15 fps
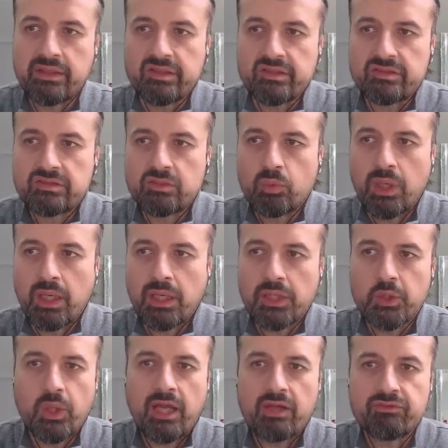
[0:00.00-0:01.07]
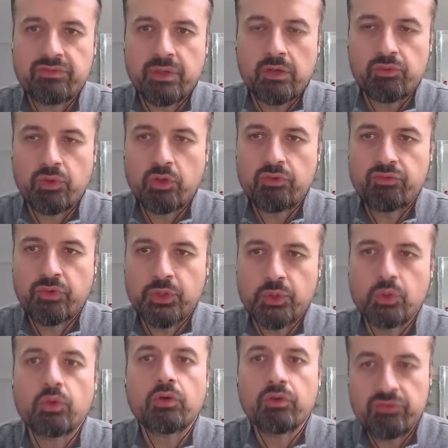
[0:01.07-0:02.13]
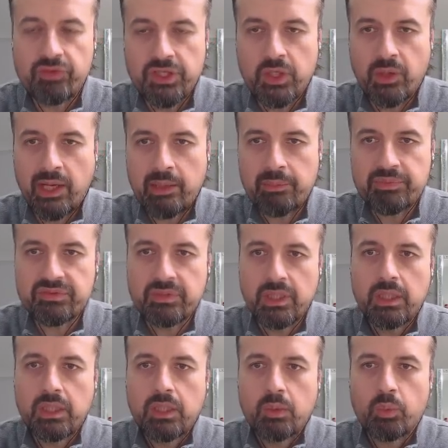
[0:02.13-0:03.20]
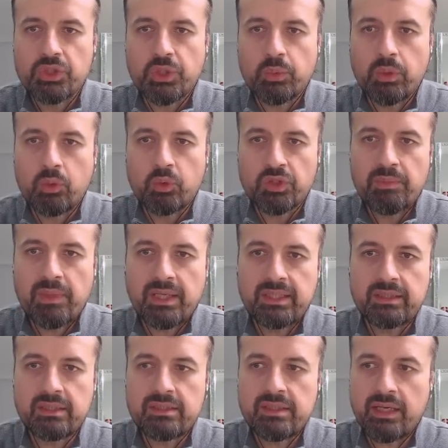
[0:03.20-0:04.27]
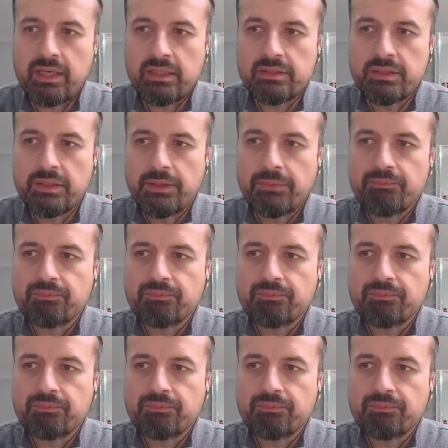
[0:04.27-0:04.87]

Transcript: this, where you'll have a row for your video apps, which it will automatically detect.